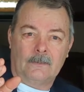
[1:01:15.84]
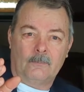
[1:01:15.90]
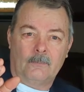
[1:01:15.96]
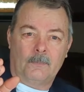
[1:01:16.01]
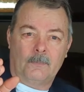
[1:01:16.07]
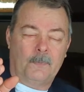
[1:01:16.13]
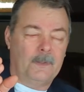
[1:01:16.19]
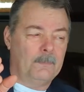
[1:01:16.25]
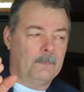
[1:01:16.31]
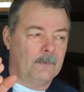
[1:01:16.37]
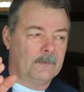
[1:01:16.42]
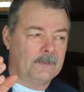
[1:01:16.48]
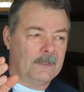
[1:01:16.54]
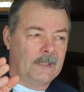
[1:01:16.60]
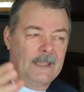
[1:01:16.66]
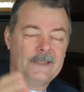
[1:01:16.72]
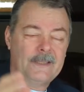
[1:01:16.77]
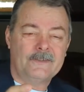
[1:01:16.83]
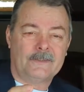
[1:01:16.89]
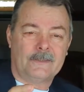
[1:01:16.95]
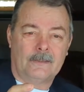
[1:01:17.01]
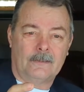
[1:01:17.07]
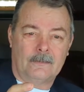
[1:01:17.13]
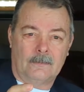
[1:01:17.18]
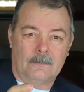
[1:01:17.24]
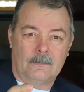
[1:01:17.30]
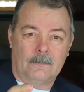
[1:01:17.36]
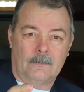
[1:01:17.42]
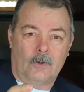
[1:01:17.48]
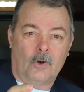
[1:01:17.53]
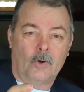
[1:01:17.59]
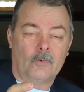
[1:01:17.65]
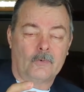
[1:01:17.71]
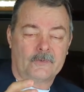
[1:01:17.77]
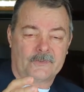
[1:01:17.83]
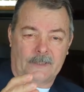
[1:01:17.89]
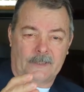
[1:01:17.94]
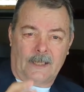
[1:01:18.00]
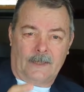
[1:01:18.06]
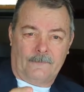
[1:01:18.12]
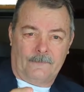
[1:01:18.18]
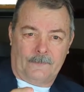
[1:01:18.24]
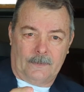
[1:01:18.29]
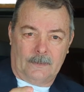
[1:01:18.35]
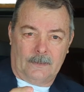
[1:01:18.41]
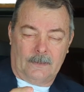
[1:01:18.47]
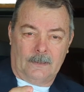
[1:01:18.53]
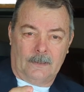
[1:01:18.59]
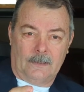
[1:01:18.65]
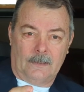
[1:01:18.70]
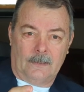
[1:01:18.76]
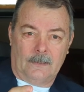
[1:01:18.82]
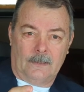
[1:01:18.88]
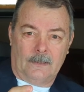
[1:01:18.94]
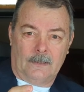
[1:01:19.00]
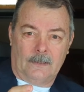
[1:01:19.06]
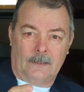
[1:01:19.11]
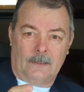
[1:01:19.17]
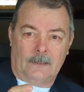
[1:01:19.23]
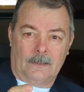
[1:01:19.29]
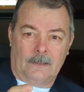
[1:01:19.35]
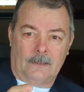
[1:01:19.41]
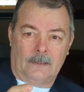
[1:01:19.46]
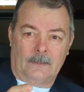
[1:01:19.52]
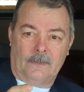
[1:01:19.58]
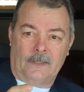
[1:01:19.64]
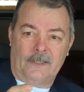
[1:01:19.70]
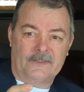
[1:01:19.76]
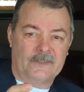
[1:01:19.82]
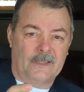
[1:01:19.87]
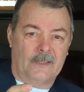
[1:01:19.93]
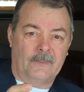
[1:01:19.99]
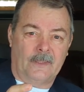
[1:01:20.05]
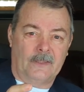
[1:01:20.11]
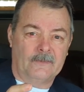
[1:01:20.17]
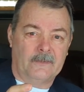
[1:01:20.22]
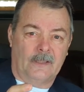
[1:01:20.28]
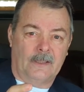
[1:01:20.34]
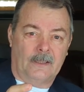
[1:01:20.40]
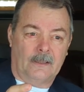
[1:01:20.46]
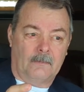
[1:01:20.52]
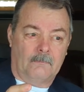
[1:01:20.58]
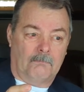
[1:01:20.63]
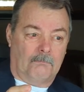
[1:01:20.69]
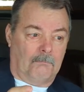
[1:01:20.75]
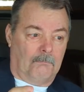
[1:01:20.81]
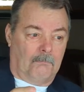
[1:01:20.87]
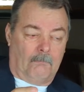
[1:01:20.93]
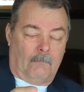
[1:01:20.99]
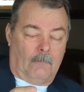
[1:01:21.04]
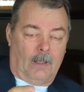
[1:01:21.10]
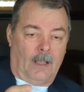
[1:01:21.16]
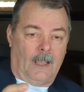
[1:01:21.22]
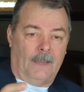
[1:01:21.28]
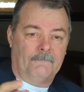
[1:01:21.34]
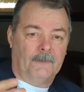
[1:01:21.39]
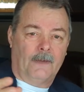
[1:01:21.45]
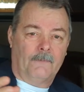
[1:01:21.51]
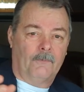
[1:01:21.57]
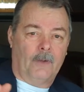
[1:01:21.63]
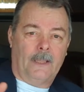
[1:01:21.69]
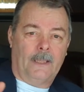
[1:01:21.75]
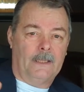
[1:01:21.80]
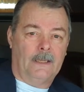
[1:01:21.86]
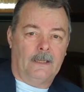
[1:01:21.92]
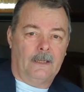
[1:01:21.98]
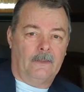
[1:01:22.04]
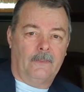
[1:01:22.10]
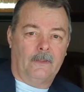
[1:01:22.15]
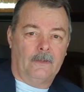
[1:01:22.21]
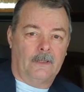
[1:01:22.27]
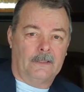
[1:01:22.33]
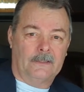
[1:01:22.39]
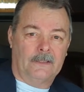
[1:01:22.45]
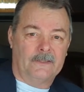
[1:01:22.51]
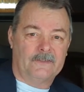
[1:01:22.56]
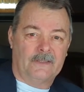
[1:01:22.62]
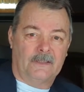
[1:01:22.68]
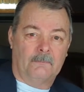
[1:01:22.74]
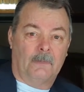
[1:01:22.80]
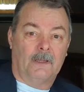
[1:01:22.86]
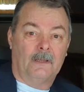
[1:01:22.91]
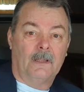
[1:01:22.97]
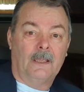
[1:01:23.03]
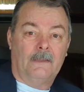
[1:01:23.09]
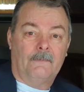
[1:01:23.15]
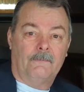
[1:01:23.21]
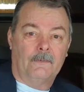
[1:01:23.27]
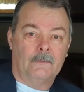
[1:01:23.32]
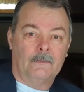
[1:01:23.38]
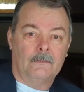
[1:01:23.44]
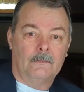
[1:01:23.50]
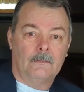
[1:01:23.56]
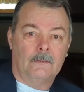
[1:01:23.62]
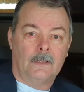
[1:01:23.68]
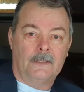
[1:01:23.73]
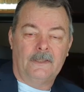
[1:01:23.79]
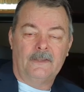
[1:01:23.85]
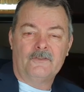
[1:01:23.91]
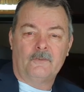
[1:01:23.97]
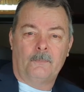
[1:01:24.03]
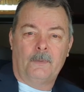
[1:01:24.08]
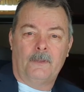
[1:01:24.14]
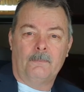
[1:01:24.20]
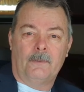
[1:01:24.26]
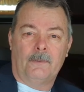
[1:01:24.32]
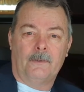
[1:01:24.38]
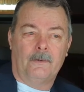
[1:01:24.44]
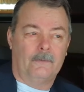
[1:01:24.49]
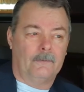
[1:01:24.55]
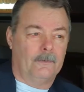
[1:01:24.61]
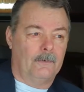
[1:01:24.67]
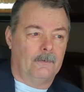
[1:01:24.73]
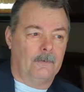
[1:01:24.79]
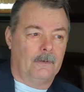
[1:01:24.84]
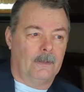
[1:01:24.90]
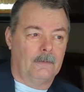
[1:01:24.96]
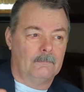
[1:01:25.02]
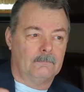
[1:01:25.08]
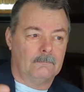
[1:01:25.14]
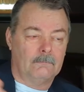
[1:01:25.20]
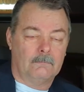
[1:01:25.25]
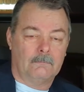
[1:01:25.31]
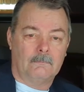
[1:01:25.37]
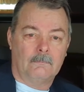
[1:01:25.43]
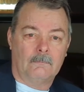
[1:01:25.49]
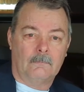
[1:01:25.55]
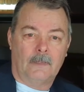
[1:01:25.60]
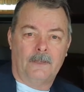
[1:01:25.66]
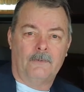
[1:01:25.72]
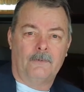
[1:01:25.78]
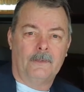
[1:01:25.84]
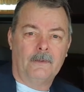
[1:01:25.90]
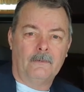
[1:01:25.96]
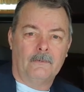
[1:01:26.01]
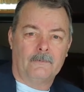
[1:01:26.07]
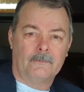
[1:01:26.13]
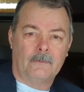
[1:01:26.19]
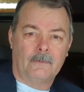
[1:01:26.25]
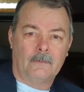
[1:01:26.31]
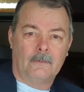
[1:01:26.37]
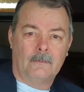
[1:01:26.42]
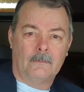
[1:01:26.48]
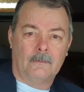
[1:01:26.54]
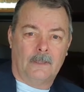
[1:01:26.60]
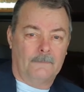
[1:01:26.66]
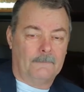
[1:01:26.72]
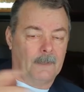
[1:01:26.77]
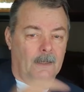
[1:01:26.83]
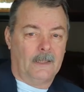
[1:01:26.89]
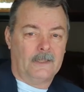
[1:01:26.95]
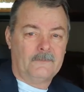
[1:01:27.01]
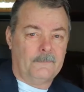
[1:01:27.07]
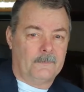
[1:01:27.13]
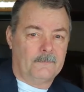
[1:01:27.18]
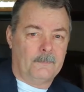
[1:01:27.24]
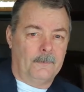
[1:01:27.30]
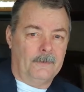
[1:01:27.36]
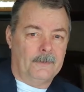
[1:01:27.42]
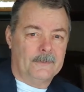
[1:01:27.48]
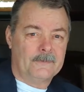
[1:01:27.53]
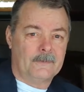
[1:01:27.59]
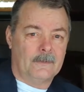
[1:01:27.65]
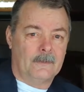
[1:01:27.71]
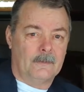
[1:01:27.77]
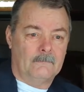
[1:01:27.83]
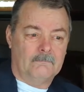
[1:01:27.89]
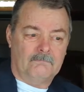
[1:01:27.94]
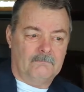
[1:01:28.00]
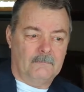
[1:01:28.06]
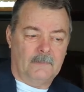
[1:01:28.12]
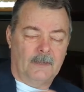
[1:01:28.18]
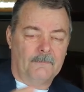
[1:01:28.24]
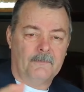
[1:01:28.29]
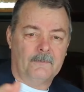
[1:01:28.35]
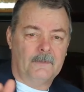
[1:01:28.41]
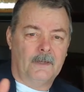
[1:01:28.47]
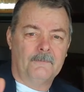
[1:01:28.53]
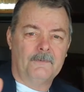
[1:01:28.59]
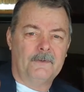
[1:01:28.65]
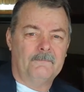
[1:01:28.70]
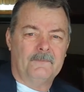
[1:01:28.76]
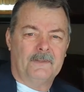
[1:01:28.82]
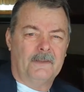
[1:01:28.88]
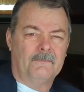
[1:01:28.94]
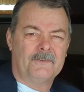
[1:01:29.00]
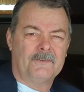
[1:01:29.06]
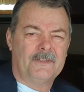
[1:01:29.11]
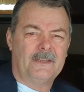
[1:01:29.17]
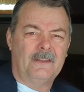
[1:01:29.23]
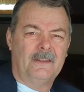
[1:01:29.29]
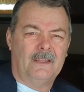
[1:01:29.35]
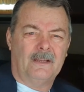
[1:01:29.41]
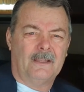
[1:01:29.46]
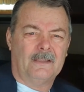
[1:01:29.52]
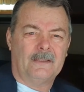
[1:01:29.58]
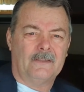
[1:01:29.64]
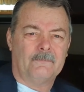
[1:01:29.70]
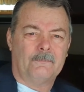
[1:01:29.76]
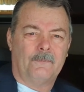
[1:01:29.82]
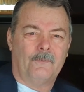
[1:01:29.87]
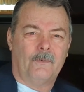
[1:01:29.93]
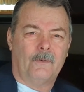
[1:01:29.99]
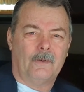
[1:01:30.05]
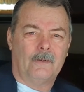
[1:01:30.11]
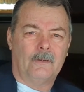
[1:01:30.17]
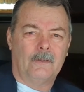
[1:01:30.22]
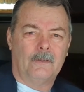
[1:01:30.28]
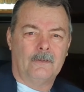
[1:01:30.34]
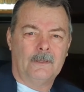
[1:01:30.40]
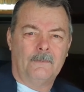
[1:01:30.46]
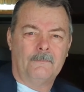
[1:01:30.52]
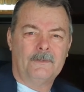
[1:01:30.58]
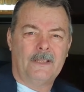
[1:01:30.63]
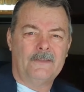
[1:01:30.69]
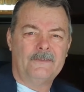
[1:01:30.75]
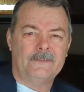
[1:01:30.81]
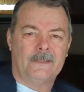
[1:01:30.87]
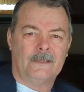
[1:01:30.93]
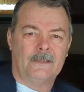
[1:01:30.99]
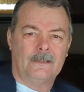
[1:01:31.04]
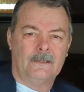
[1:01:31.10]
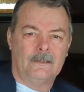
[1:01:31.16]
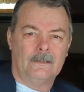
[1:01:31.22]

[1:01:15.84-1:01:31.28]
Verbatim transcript: when people taste her stuff, they say things like, I've never ate anything like this in my life. And these are people that are in their uh, later years. They've got lots of experience. Never, never, never seen anything like this before. Never tasted it.